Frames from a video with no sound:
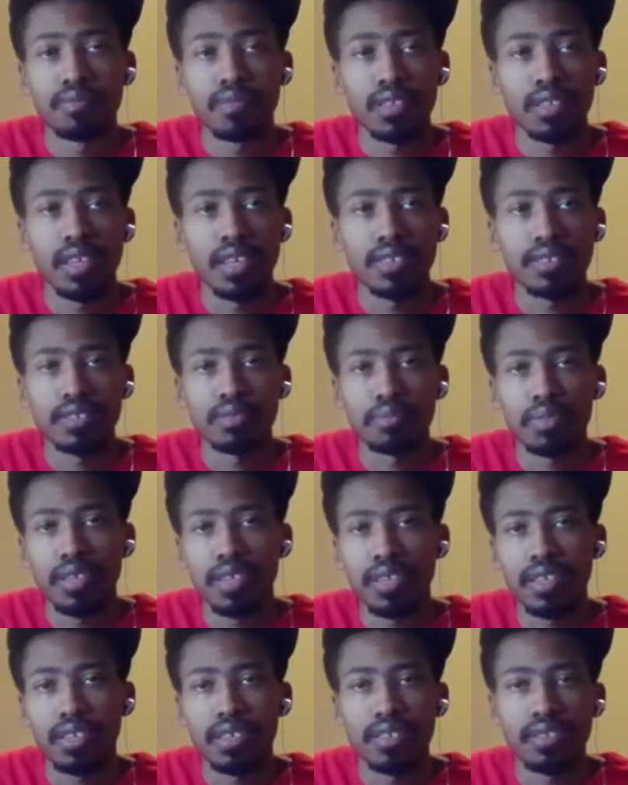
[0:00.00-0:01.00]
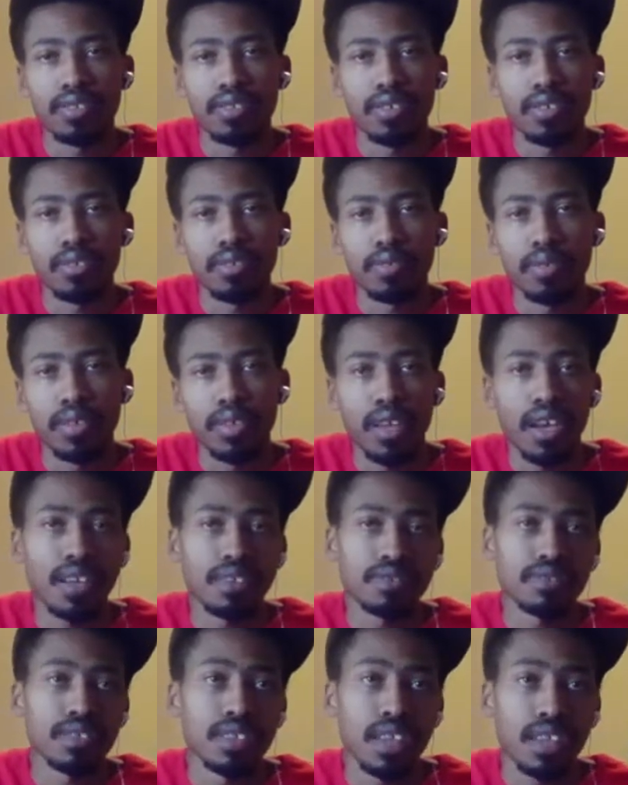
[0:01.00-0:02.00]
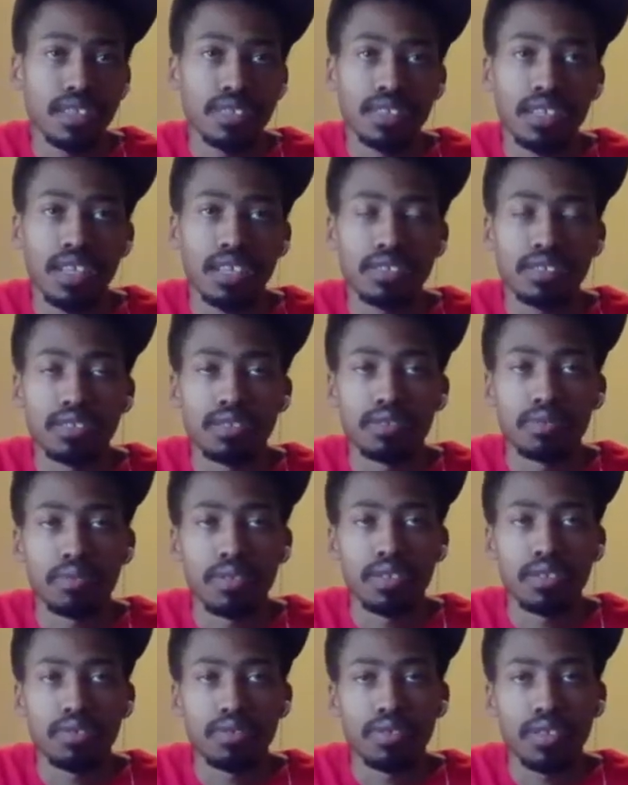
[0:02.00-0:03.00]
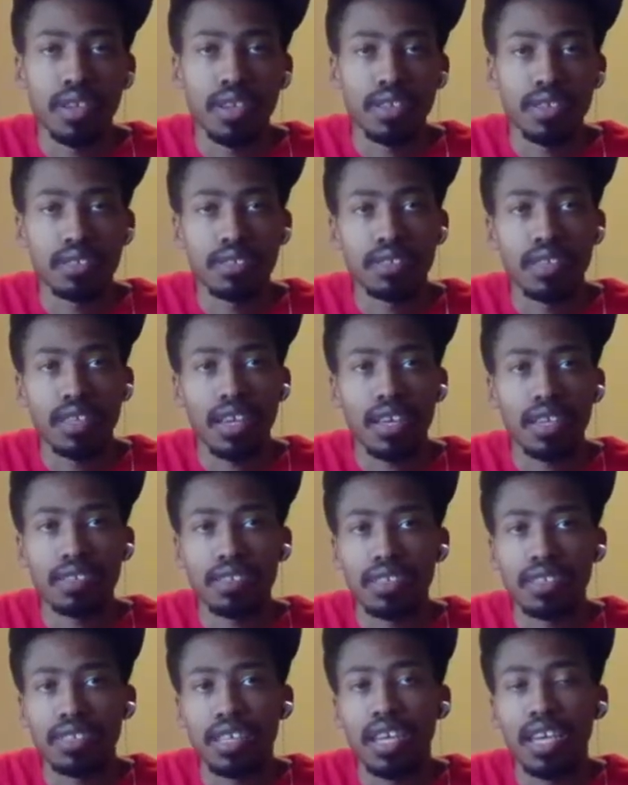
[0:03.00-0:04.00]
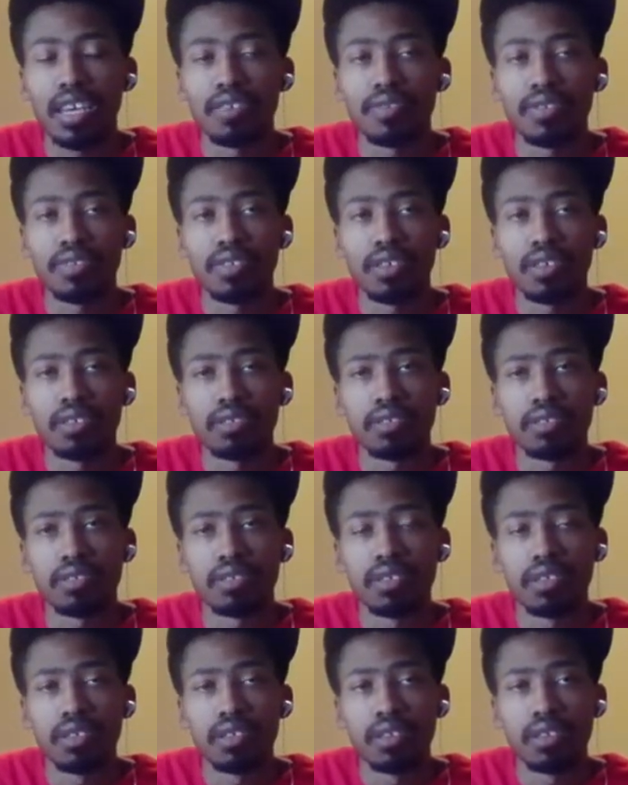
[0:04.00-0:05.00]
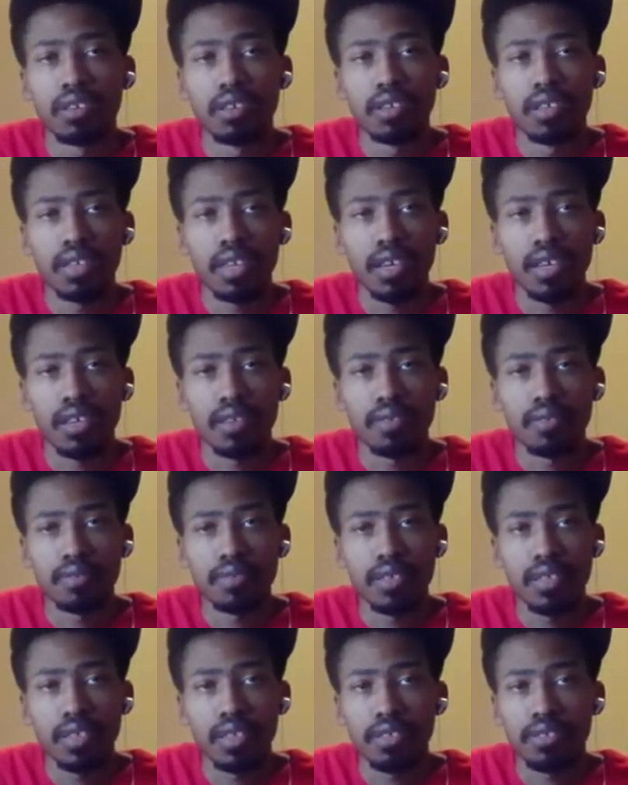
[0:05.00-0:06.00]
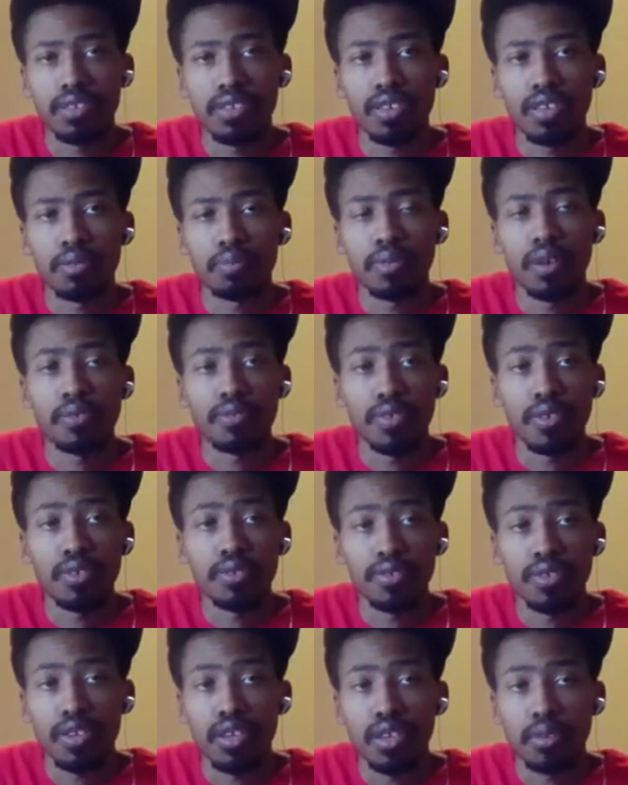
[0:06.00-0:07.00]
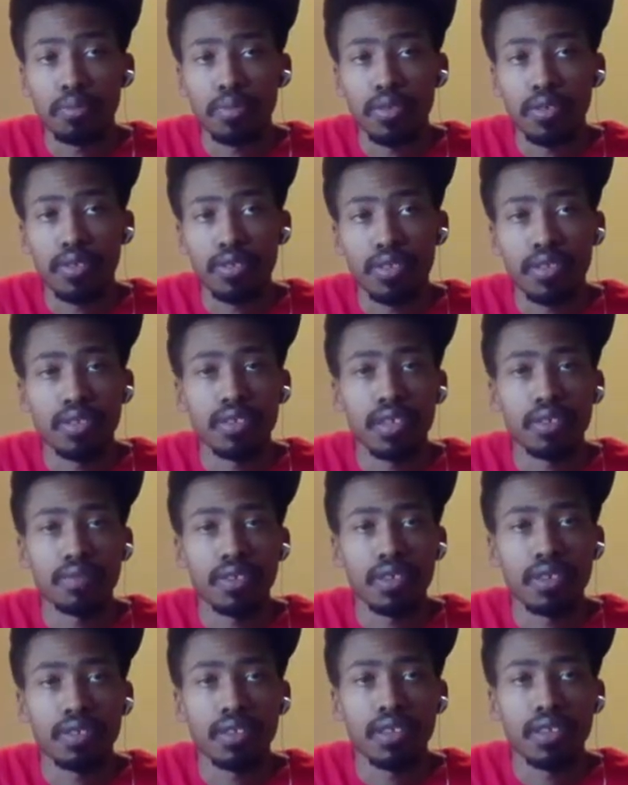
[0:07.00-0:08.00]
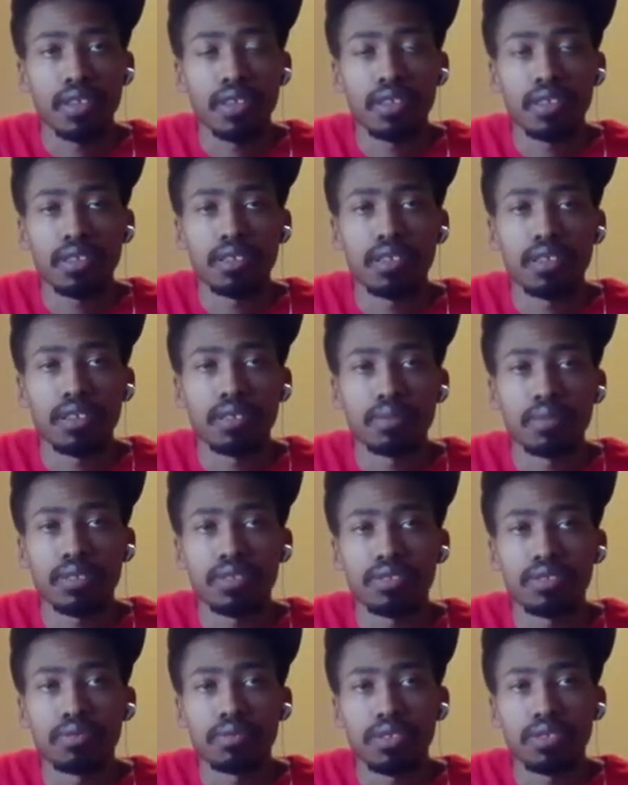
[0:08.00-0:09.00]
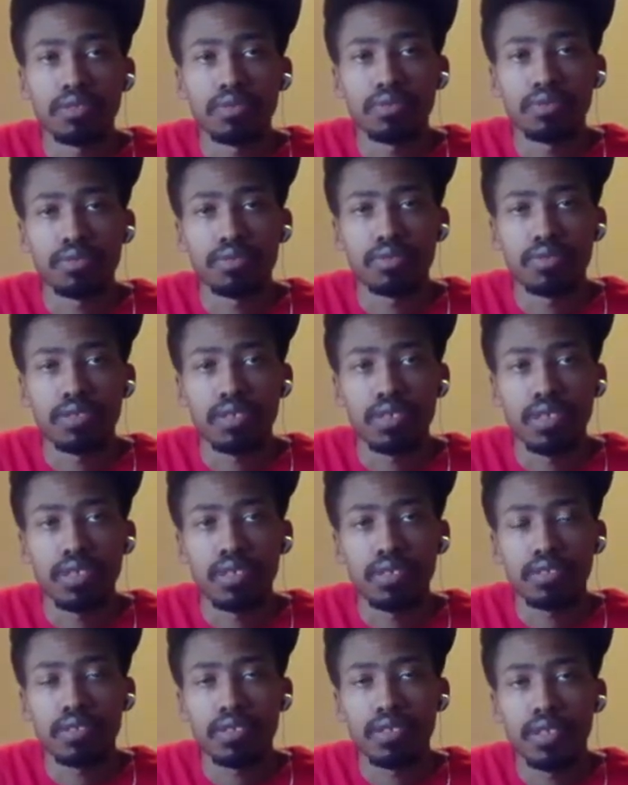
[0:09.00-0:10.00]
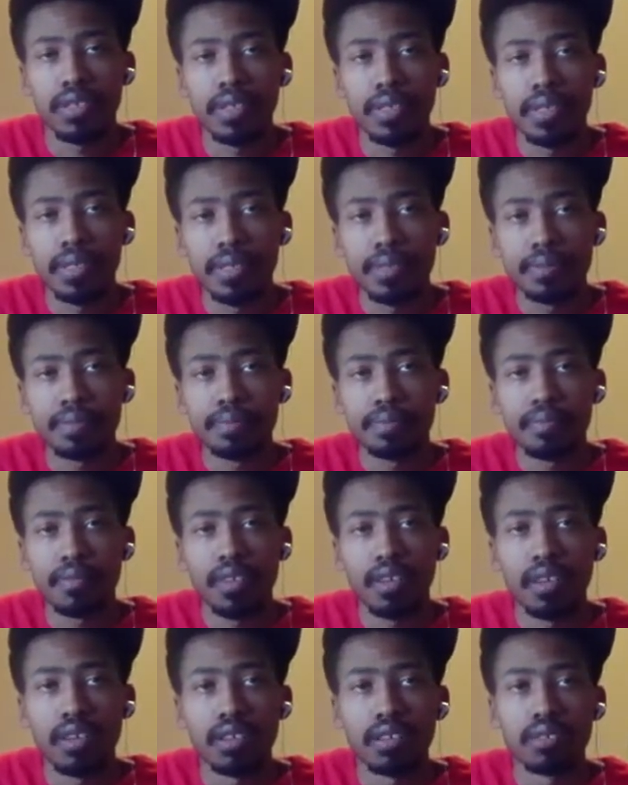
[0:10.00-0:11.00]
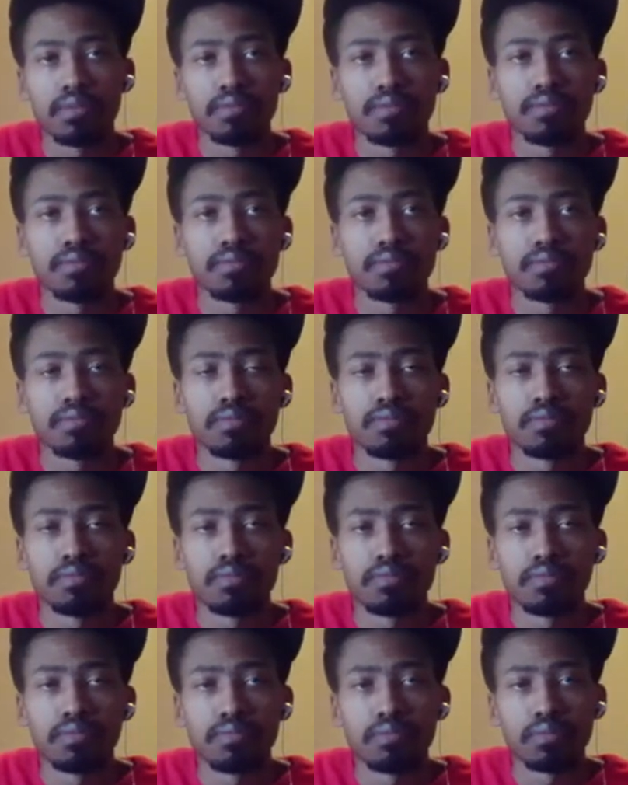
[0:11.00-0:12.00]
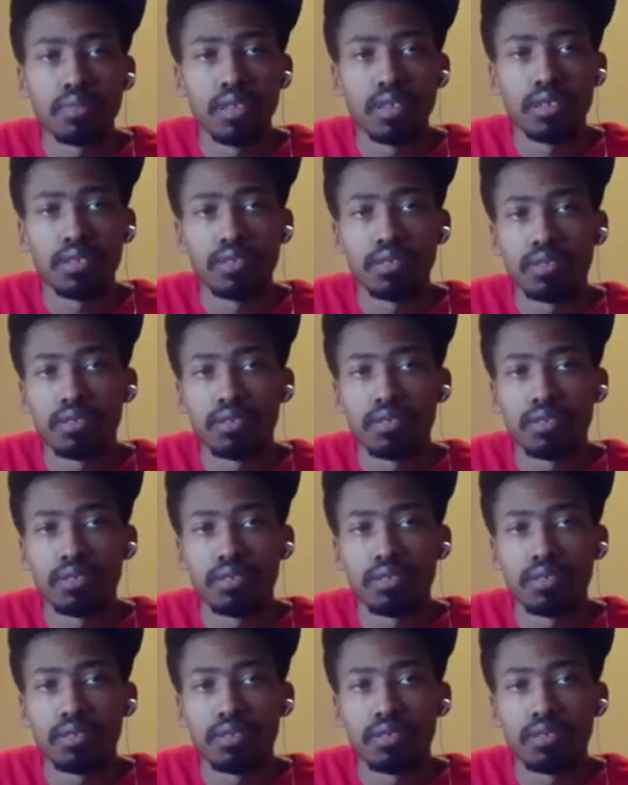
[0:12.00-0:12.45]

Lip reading: like to me, and like I said, I still want to do that. It's a lot of things I haven't done, like seeing a real therapist and stuff like that. I still want to do those things. But